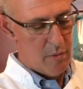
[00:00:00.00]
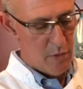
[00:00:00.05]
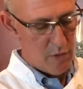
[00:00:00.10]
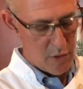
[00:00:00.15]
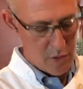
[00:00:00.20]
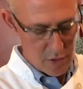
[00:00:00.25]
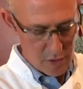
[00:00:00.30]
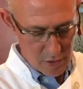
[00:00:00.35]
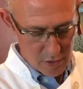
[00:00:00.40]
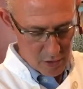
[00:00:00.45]

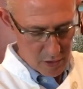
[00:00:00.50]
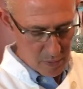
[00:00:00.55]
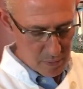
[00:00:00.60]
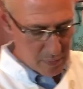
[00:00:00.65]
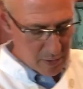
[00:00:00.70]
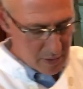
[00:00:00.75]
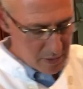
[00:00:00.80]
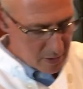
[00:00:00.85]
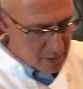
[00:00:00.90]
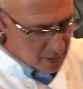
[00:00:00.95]
just going to
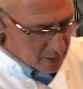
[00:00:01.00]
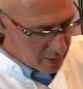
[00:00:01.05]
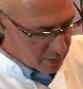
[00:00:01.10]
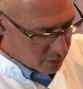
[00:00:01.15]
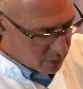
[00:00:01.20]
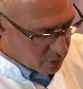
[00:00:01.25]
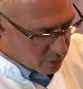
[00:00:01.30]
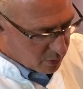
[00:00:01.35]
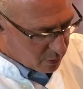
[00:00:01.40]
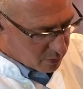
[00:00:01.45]
mix it on
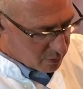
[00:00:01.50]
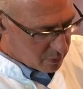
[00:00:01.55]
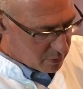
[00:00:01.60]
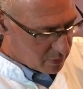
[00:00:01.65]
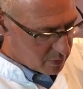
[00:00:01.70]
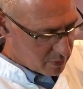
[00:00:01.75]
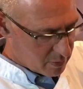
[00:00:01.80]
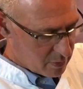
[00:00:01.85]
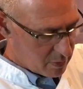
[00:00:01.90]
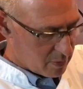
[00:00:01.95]
low
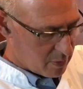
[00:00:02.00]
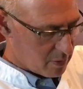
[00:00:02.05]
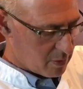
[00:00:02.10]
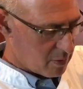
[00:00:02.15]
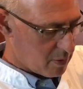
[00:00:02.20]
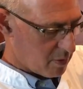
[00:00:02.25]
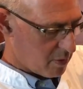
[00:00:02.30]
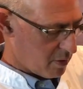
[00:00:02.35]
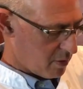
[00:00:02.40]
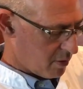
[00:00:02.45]

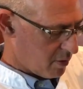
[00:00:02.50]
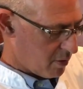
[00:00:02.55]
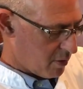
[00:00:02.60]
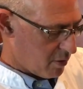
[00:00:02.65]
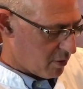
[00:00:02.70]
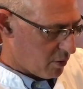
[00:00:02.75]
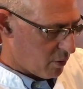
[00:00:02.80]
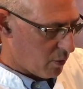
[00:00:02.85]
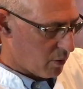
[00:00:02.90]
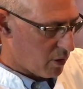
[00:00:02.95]

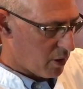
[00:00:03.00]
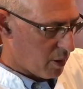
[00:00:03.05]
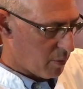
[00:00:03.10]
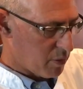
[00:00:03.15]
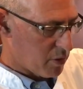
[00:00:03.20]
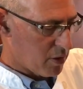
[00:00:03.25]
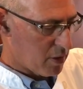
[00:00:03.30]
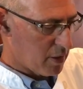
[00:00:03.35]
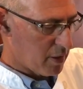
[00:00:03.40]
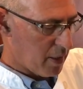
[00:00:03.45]
so it comes
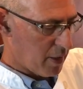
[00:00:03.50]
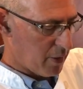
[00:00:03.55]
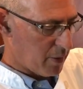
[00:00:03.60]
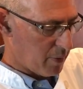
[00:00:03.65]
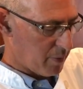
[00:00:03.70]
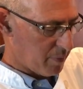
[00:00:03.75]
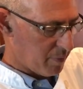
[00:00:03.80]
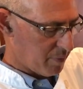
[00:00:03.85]
together.